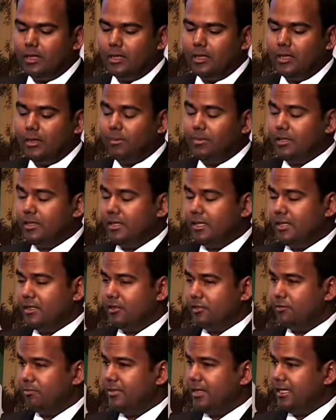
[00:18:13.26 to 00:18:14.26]

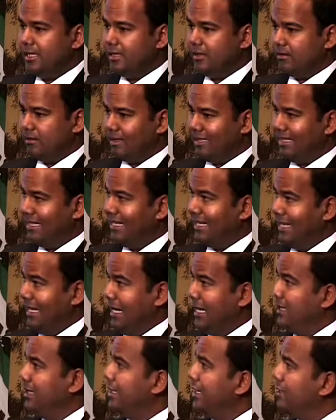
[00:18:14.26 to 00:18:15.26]
Hepatitis B
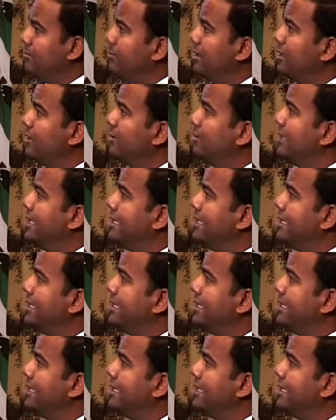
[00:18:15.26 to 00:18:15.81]
can get better by